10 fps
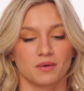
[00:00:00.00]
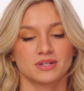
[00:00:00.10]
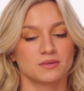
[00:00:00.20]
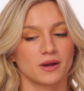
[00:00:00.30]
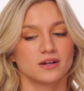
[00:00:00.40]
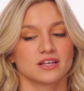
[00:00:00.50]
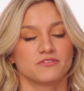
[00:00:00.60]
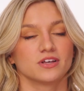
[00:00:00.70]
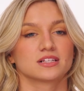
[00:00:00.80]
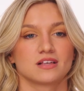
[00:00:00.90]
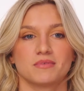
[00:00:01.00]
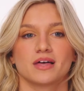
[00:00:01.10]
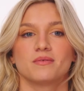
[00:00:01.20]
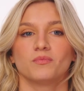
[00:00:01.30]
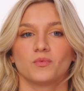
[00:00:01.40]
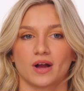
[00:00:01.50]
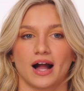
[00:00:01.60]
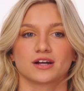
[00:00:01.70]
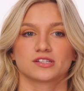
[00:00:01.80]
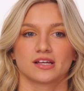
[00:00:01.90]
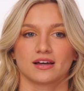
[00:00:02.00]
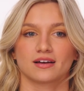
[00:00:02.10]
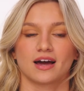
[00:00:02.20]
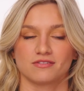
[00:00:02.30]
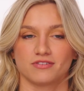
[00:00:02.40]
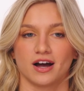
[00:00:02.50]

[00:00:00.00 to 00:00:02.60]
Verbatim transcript: when I went to Paris, I feel like some of them were actually kind of